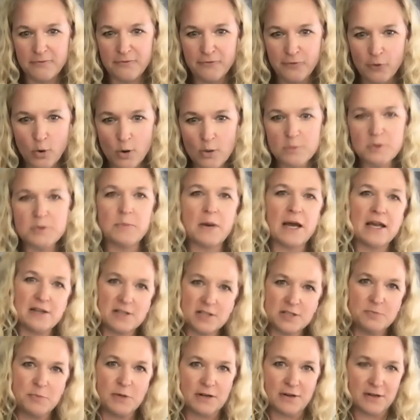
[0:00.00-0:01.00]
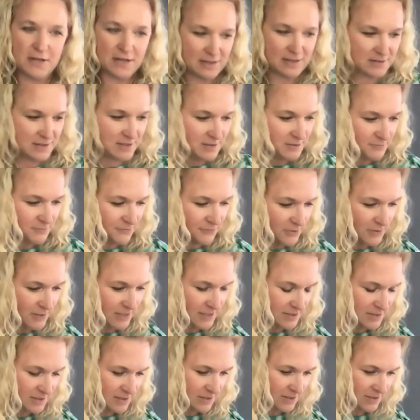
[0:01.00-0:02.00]
formed my experience for
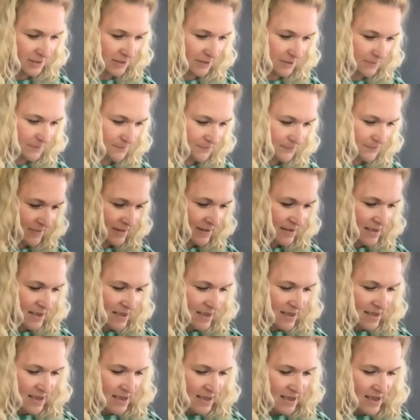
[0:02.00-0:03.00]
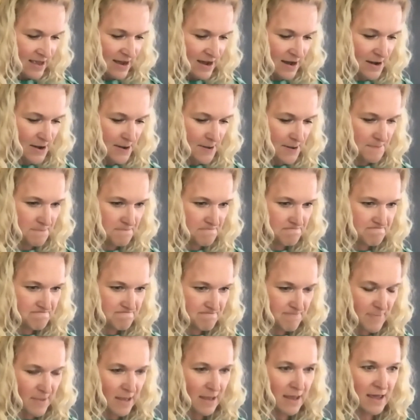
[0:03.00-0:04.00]
this year. And
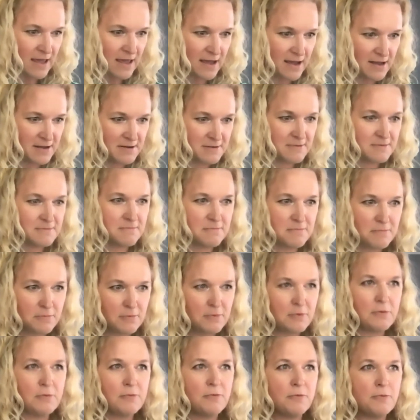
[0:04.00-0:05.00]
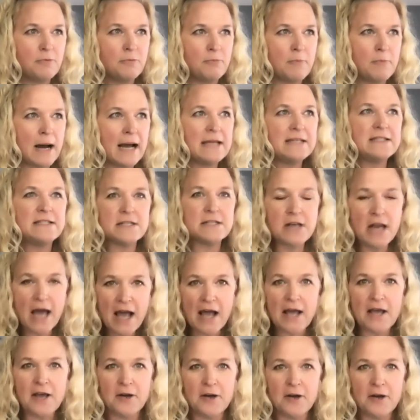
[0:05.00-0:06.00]
my
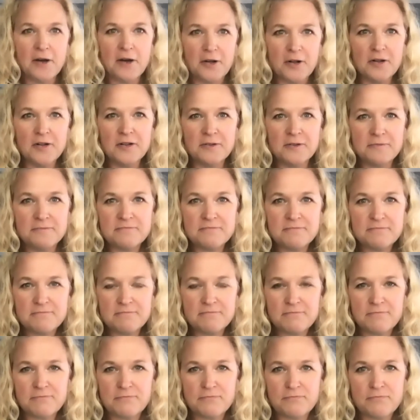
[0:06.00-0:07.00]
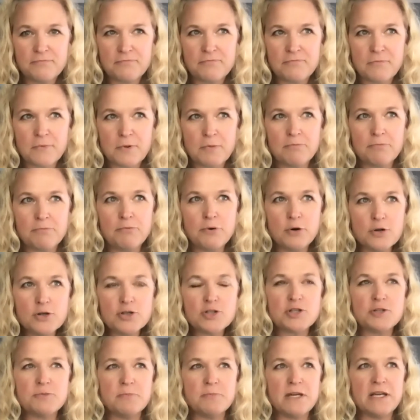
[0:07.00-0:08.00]
denial
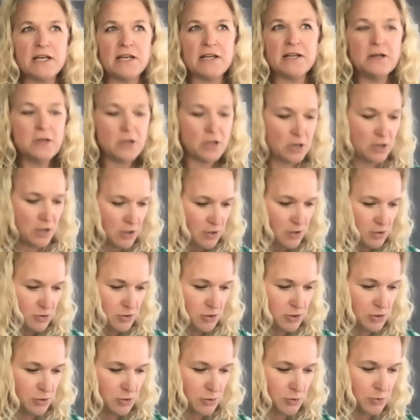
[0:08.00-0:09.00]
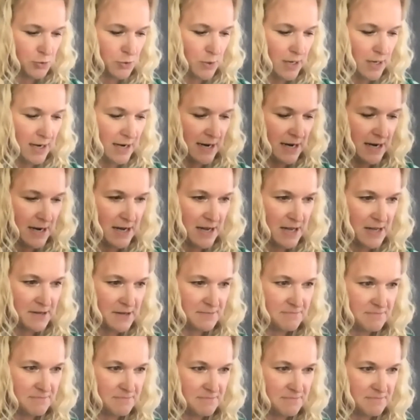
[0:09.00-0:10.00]
pushed me to
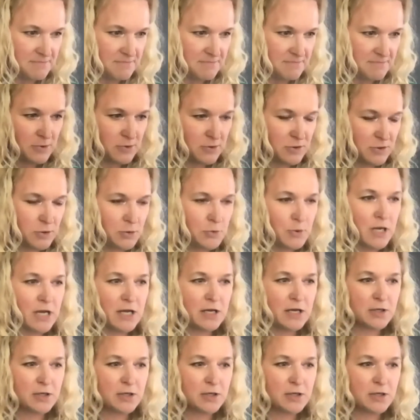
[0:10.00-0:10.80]
to